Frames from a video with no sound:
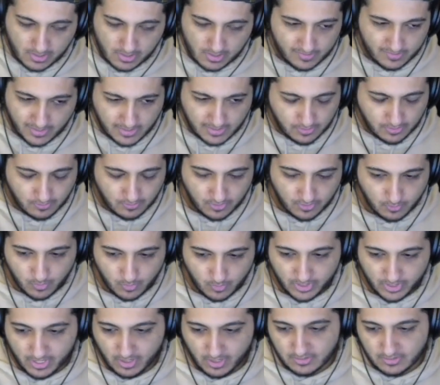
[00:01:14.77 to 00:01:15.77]
That didn't really
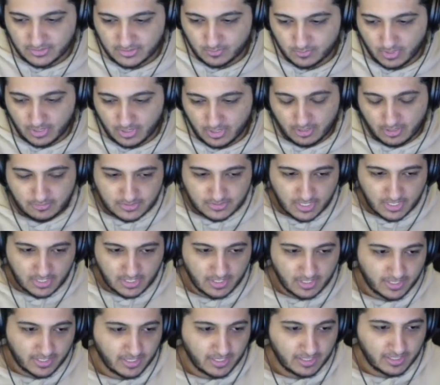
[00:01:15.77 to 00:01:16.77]
work out too well. I was kind of
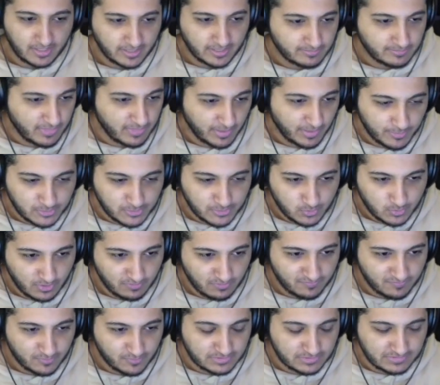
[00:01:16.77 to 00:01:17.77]
like getting like maybe
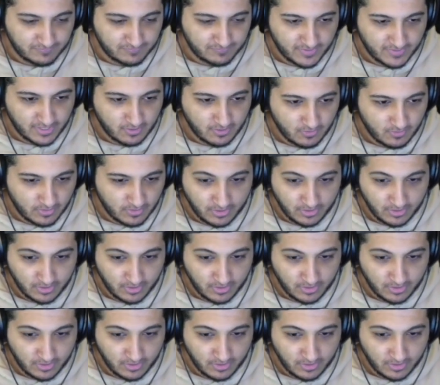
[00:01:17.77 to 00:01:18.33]
twelve views a video,